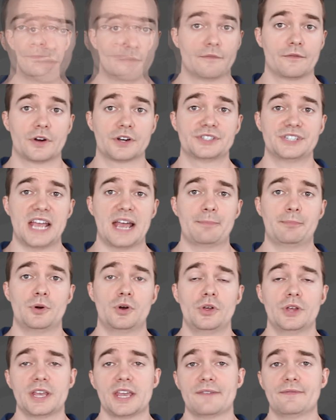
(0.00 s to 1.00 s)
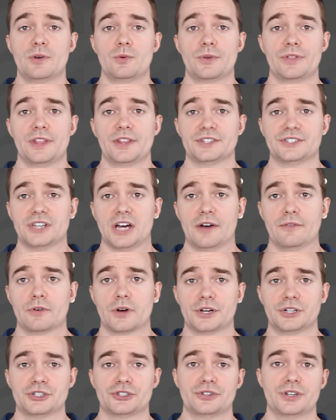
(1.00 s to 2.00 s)
For example, even within the
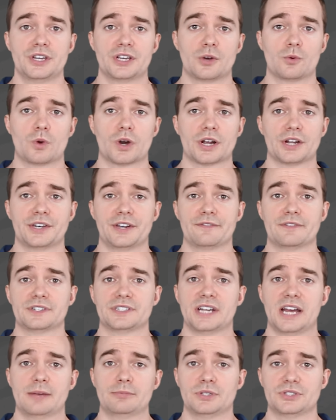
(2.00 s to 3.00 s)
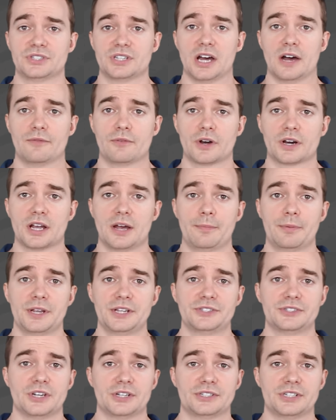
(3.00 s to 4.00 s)
software industry, you can work on different types of software
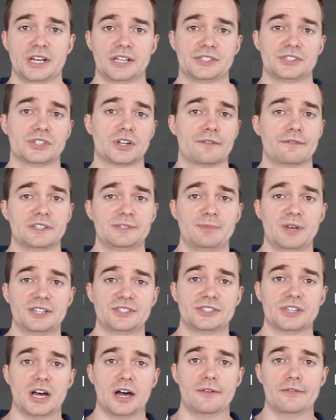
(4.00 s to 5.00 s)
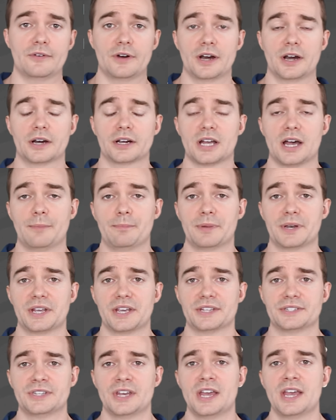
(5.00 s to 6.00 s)
companies, such as service-based software
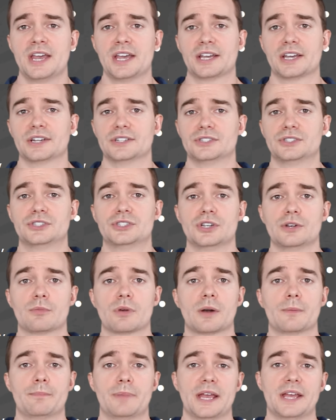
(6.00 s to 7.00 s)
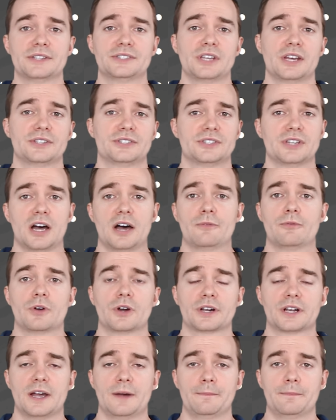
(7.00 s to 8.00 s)
companies, consumer-based
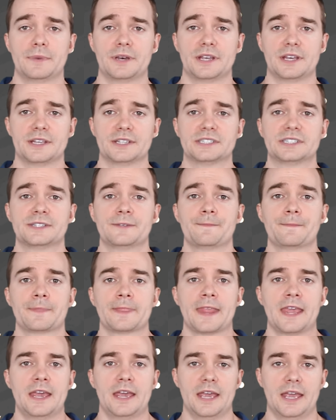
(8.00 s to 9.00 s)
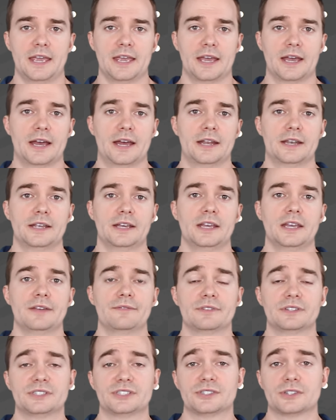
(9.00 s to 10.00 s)
software companies, and
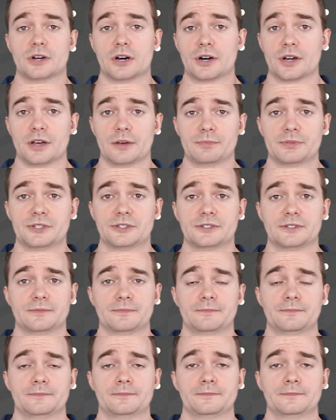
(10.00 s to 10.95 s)
even startups.